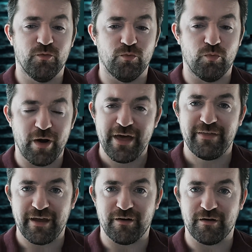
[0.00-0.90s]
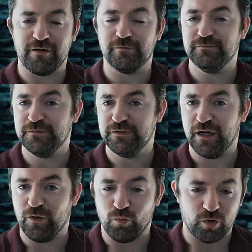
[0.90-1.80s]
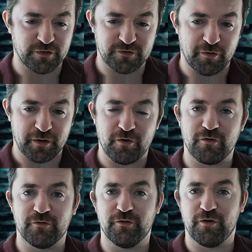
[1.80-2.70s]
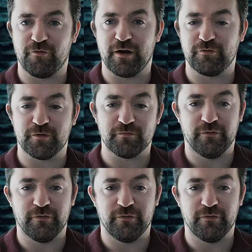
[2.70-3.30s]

where they are, what is going on around them.